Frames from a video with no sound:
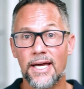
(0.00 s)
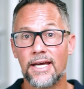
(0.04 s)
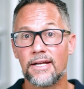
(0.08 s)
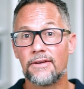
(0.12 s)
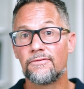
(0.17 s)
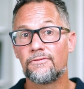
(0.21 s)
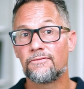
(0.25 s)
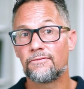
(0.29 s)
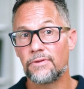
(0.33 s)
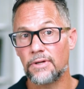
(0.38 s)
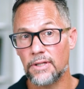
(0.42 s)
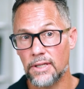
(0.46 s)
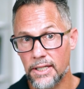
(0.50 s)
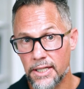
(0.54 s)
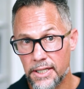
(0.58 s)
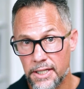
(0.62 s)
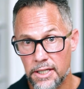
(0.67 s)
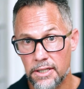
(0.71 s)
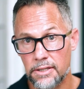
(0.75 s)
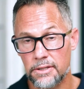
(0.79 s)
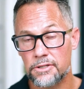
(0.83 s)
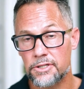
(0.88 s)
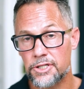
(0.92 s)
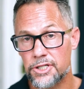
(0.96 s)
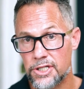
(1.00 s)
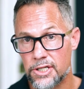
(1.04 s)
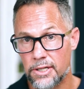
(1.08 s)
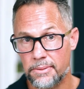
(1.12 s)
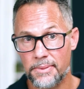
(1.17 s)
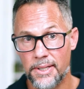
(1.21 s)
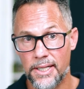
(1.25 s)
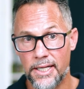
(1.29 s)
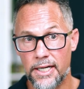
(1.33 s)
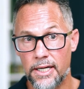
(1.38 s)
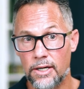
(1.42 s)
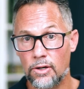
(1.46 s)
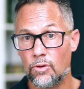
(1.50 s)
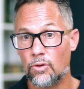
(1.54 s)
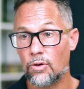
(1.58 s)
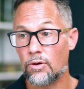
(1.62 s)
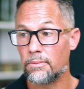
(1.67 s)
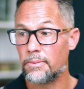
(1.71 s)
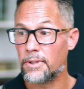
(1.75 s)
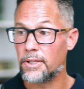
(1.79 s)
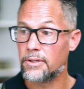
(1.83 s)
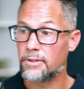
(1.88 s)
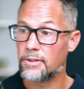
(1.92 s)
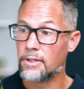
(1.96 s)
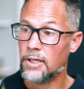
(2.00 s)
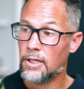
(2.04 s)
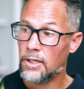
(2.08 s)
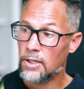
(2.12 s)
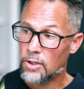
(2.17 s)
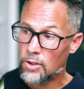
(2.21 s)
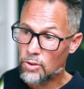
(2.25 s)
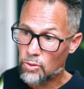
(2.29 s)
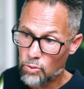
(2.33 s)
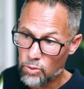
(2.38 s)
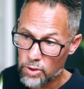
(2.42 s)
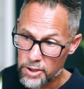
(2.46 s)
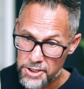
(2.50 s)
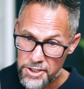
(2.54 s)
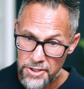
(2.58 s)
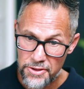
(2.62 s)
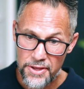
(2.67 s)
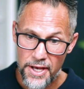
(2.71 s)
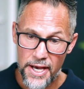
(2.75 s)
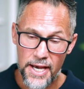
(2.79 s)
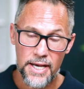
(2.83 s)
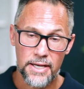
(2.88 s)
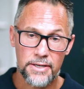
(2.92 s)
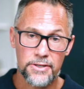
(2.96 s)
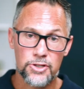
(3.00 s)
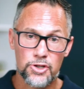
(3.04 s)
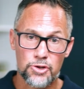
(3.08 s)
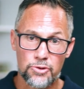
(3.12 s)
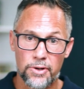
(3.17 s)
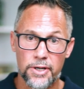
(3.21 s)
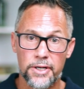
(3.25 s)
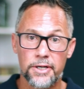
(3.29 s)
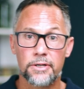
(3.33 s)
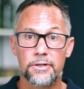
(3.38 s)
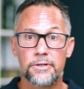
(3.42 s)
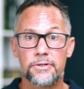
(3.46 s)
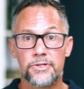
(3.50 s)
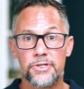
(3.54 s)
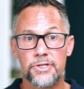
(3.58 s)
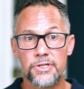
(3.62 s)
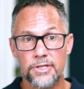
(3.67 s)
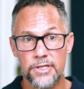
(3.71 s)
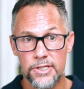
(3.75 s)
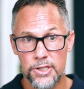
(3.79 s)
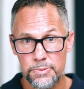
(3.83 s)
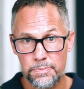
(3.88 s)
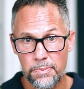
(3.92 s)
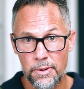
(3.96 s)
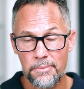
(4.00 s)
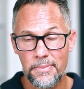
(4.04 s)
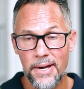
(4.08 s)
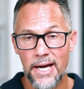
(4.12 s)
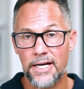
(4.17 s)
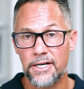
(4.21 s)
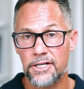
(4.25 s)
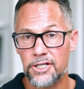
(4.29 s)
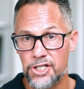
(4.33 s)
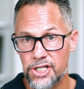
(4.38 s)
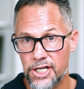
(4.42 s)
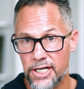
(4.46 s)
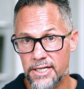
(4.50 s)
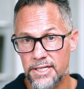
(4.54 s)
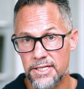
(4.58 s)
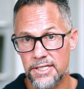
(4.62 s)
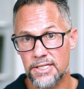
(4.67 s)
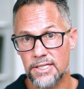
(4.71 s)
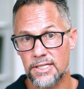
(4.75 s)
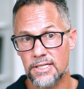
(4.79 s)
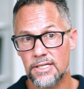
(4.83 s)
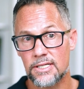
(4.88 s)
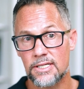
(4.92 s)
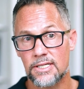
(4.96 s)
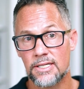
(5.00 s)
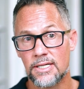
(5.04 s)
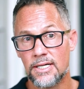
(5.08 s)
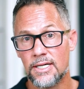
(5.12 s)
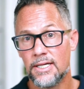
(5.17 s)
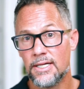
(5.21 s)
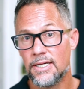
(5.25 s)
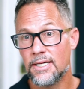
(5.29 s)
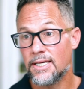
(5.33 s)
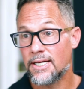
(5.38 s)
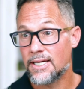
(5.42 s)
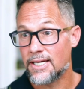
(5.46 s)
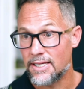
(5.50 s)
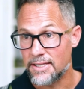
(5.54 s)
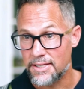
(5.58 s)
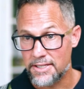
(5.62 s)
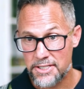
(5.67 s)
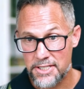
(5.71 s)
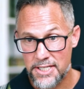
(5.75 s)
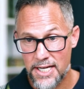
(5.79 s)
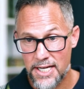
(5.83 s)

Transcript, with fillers: and follicular stimulating hormone, which then triggers the spermatogenesis in the